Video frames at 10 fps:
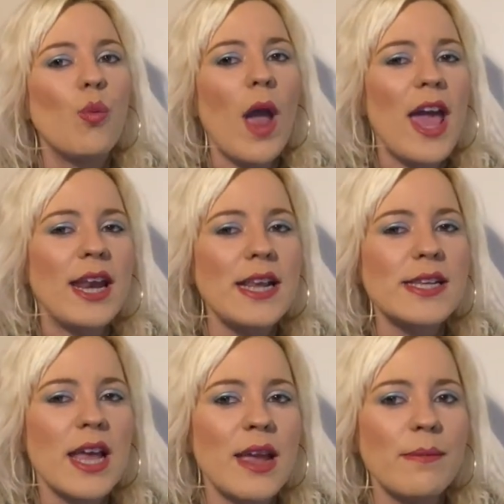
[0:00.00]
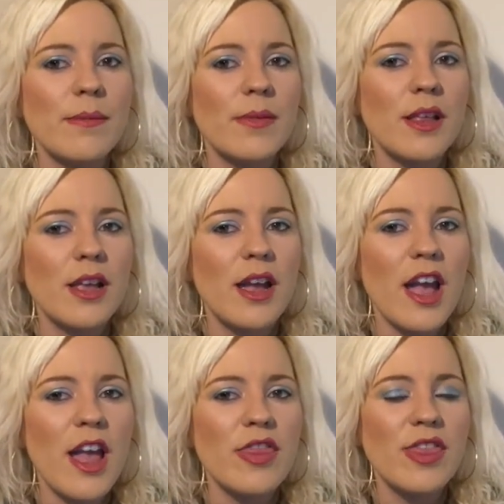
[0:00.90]
any time
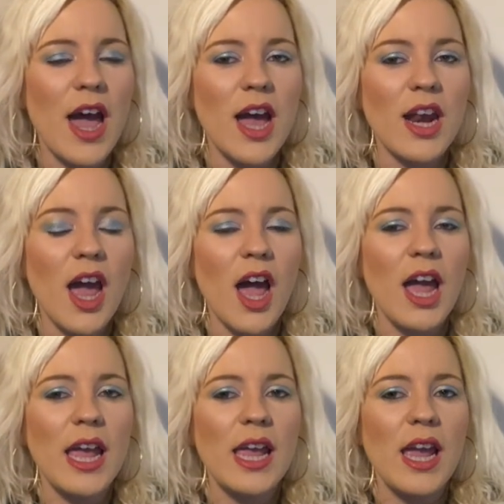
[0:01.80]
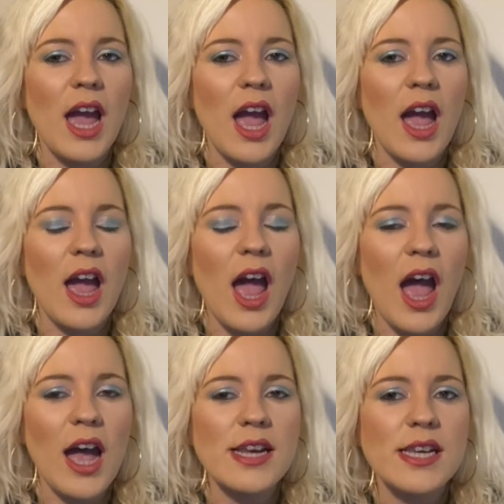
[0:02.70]
that I
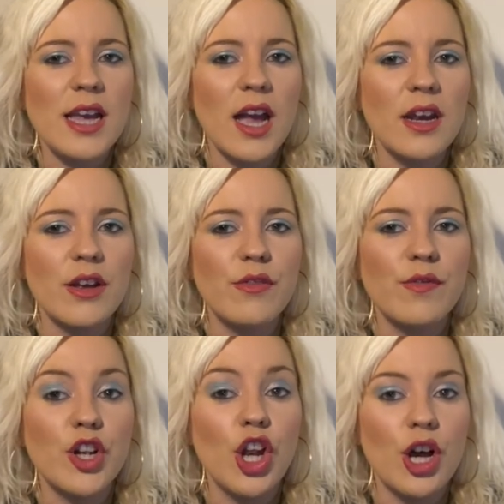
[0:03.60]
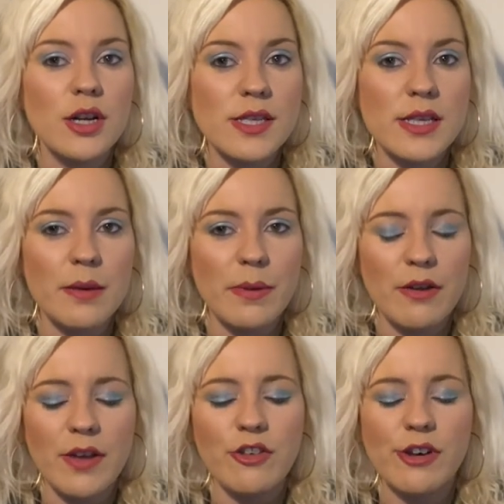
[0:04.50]
had kind of lost a bit
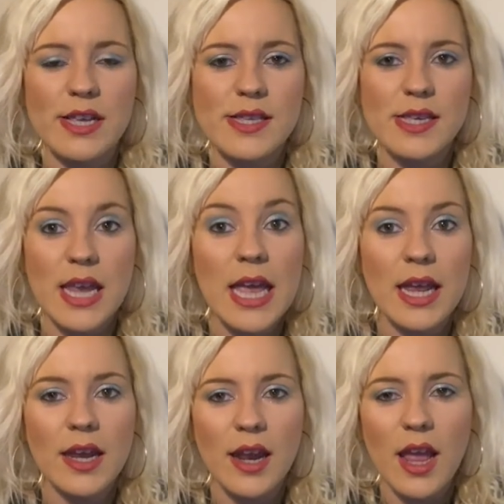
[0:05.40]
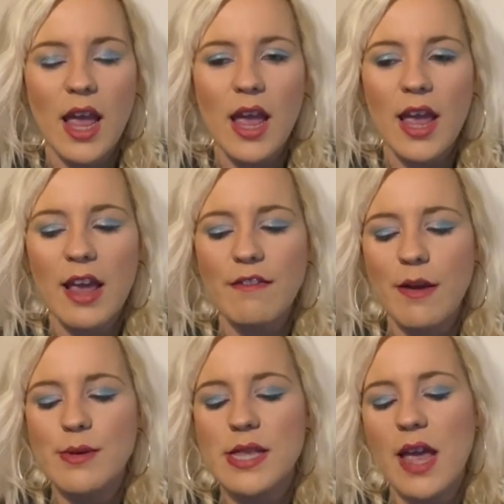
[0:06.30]
of interest in it, if I
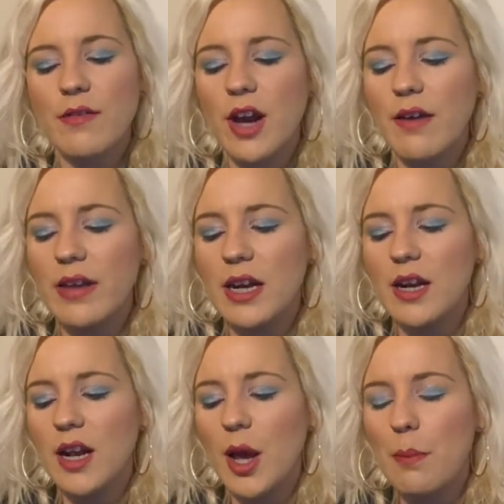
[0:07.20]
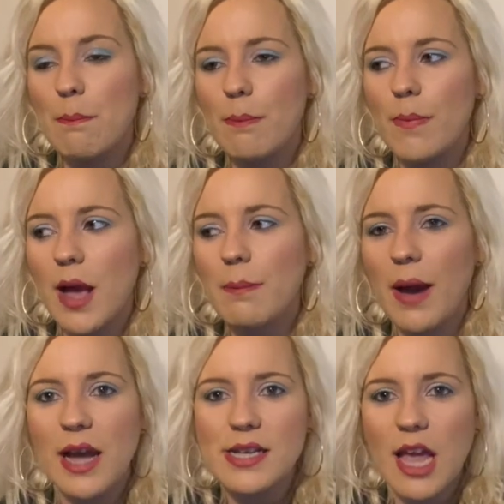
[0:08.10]
was ever having a
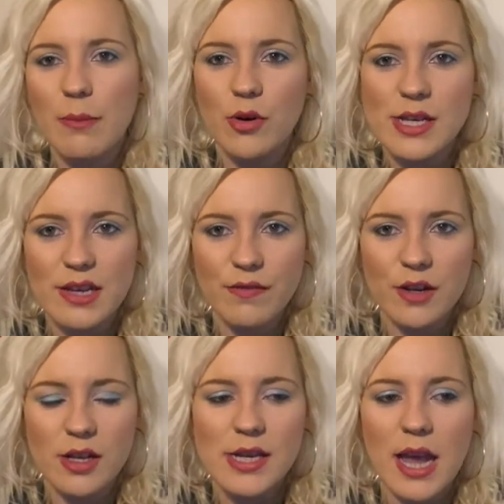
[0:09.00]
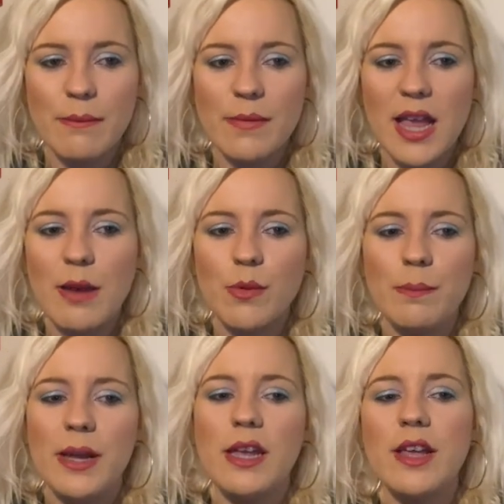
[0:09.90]
bad time or a difficult time, it would
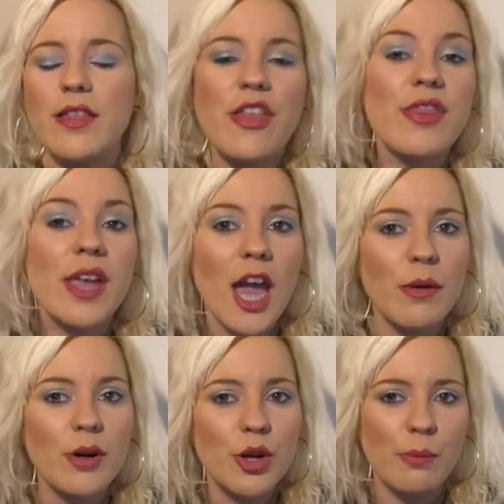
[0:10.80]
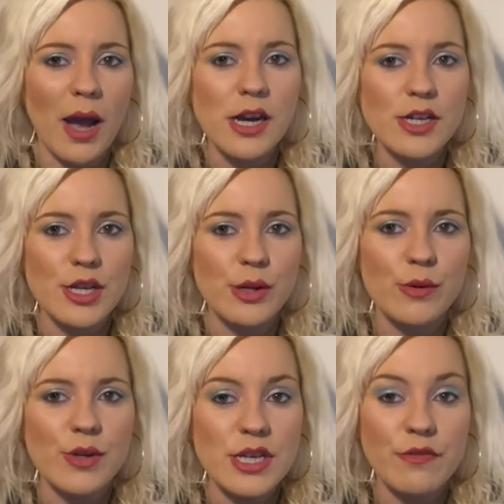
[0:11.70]
be the thing I would go back to
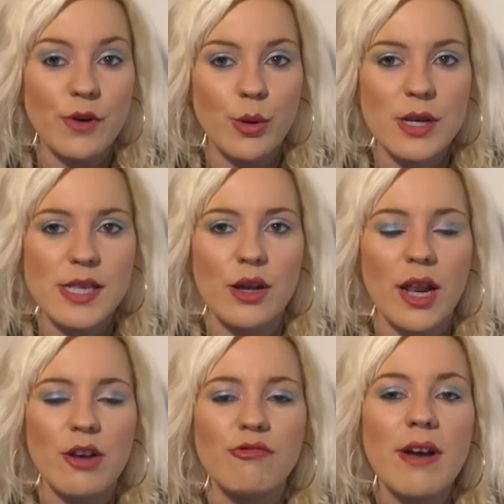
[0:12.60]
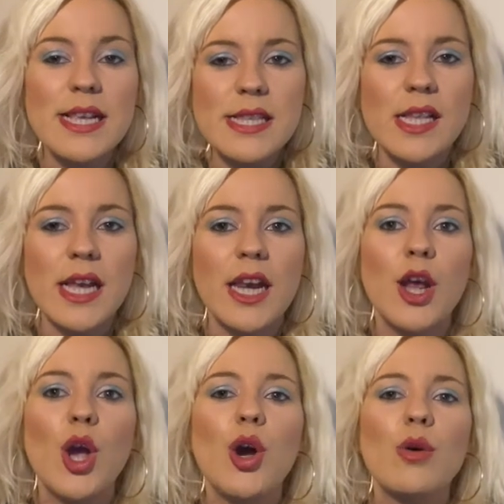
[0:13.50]
focus on. Like, wrestling
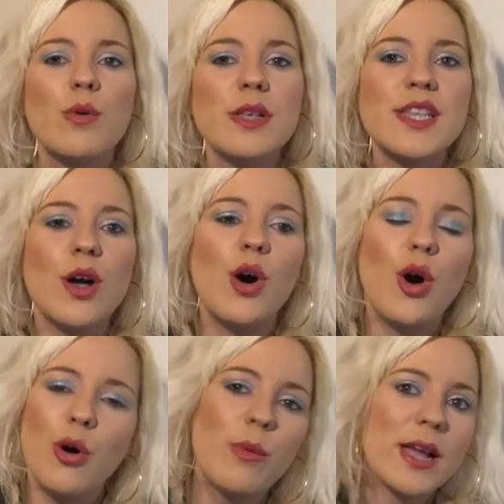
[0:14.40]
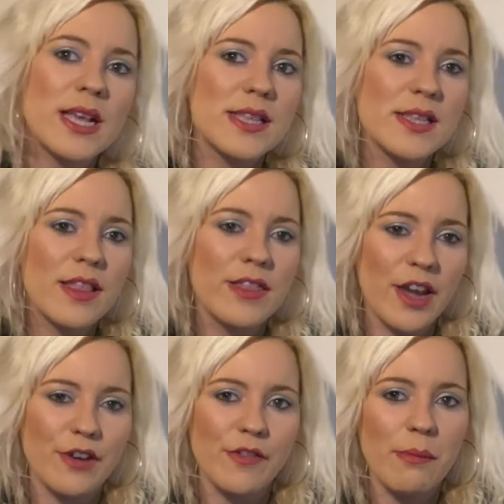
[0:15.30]
was always
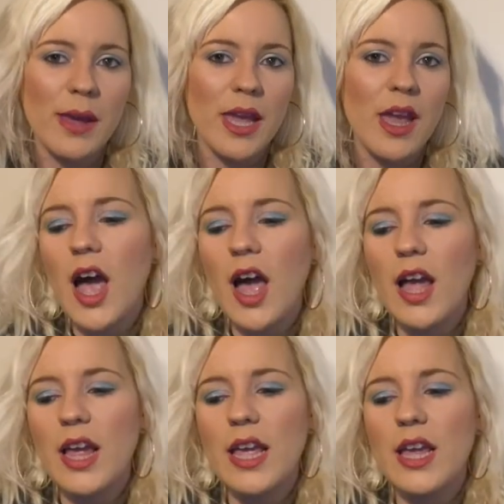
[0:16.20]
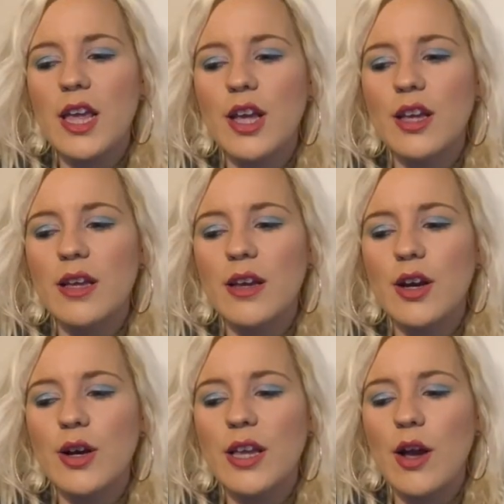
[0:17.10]
there for me. I
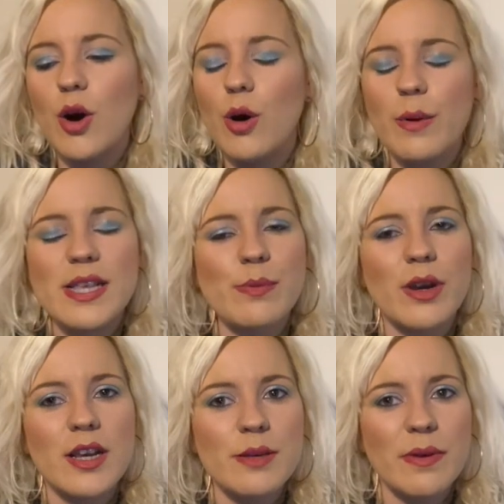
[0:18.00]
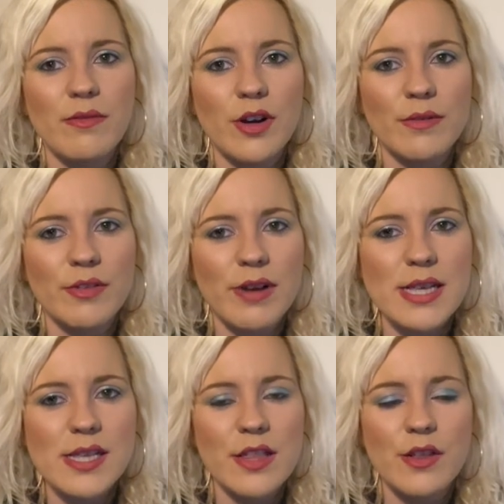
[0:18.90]
always wanted to be involved in
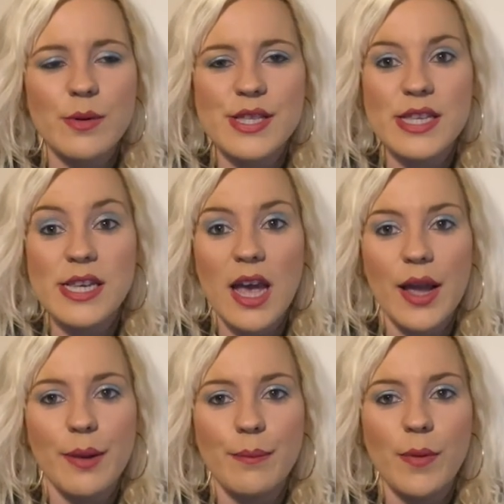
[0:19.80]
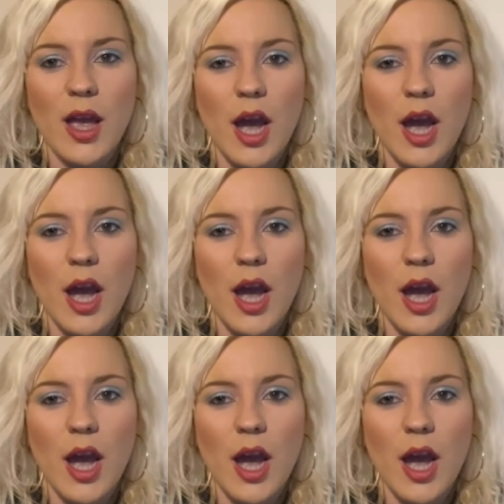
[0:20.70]
wrestling. There was a time